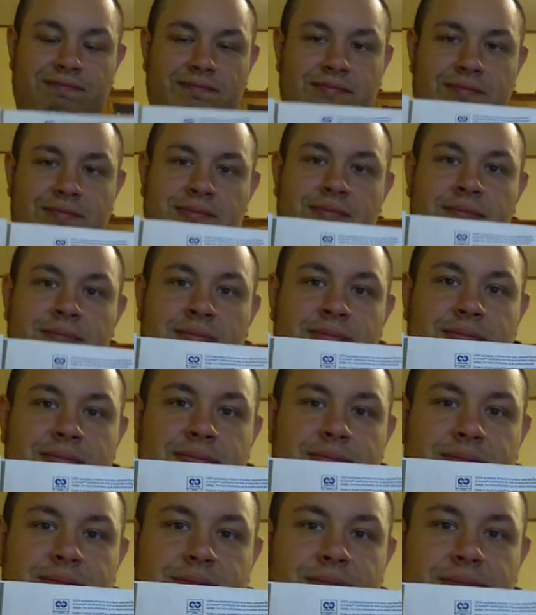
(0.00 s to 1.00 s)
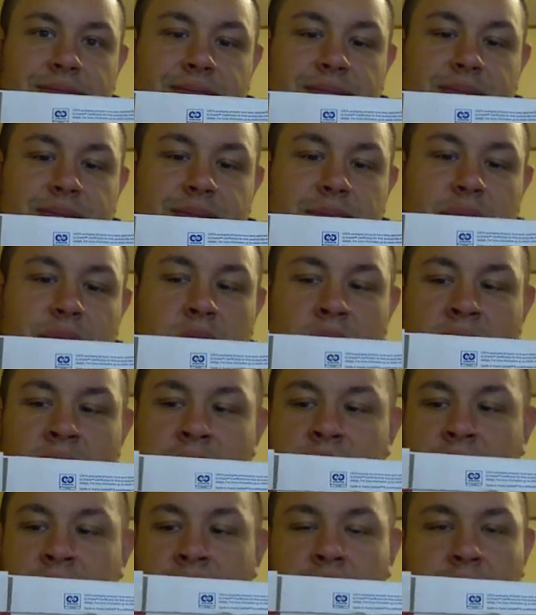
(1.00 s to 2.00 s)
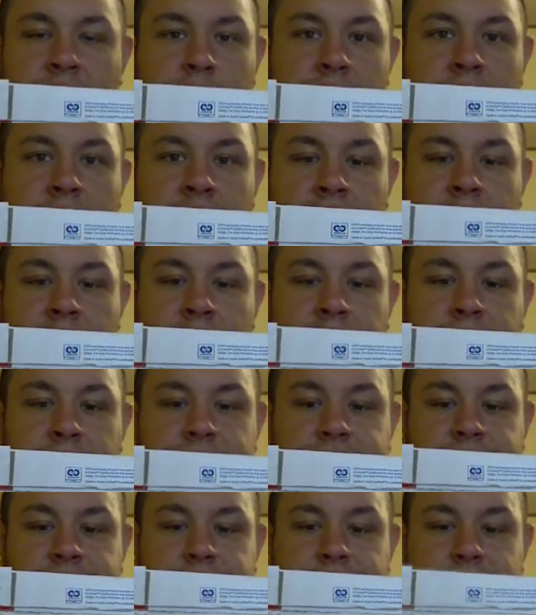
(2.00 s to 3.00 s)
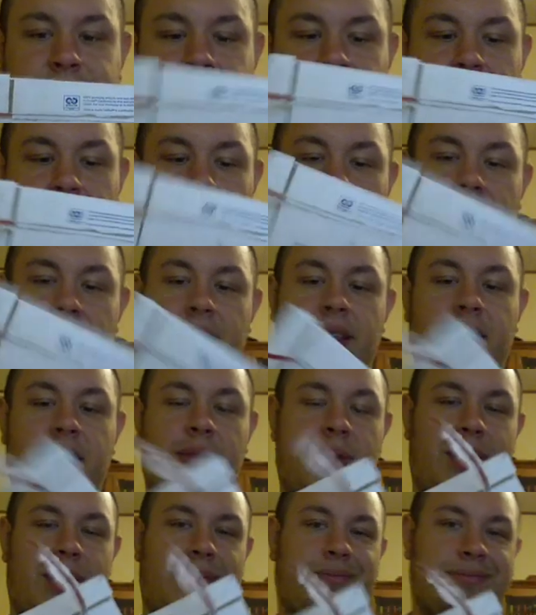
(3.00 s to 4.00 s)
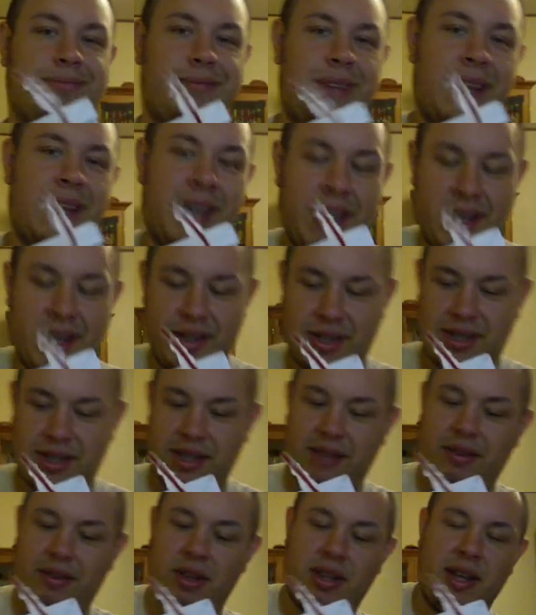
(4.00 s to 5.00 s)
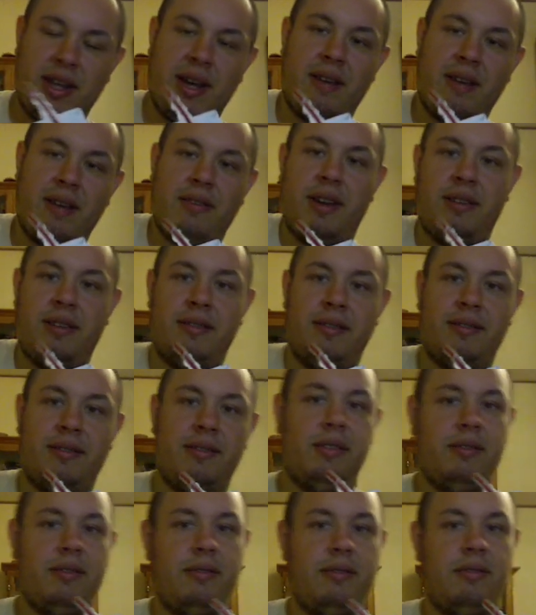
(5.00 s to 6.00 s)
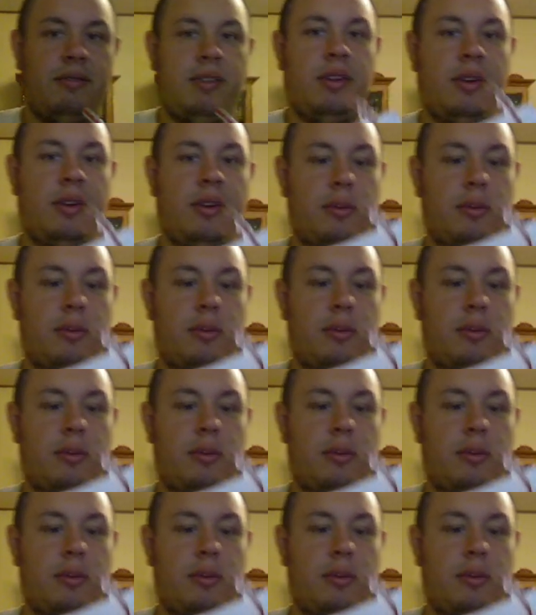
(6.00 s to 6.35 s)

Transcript: Hmm. Pretty anticlimactic, huh? Well, I can't just leave it at that, right? You know